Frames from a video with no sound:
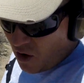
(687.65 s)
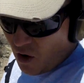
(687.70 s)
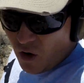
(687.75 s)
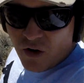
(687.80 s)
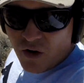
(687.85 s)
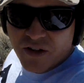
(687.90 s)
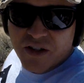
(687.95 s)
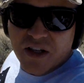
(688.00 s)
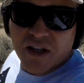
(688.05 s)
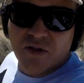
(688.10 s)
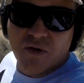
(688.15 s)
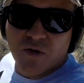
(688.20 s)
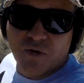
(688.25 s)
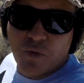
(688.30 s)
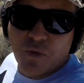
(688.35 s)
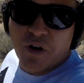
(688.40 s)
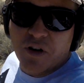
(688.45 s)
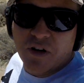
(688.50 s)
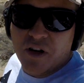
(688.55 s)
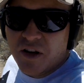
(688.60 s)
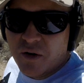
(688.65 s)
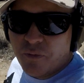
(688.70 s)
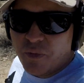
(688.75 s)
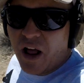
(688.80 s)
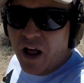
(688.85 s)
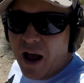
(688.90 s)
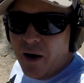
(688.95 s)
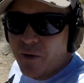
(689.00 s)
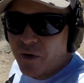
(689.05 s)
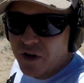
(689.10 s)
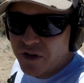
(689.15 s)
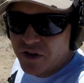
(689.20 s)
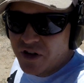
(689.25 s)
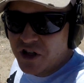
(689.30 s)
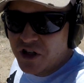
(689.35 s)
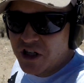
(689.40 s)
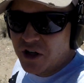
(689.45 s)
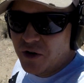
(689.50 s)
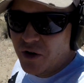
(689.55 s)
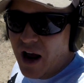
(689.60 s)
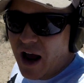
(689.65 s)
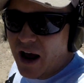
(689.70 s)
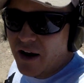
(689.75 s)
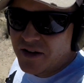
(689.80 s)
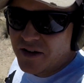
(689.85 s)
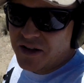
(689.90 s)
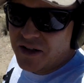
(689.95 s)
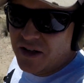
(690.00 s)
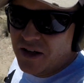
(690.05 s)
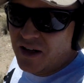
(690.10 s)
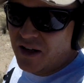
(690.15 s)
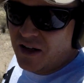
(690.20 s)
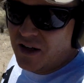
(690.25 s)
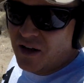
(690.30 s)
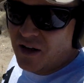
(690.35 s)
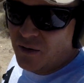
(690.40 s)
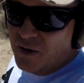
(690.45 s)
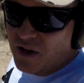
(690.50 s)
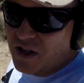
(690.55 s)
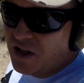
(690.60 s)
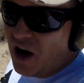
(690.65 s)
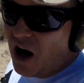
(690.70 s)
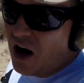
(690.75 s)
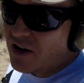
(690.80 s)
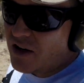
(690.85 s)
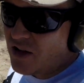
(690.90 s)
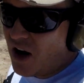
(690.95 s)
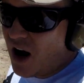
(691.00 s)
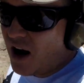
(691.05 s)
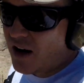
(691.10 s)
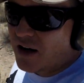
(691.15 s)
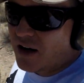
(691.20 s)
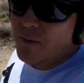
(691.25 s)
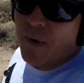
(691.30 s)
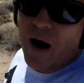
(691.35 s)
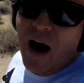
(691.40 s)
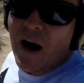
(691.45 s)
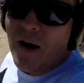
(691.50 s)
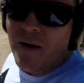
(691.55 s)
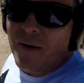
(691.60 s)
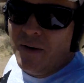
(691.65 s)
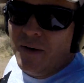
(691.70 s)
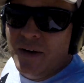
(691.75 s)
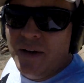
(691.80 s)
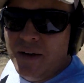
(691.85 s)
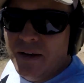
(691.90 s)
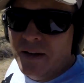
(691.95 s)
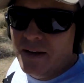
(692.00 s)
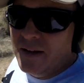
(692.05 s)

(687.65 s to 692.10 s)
holes this was putting in the plywood in the shoot house, we started talking about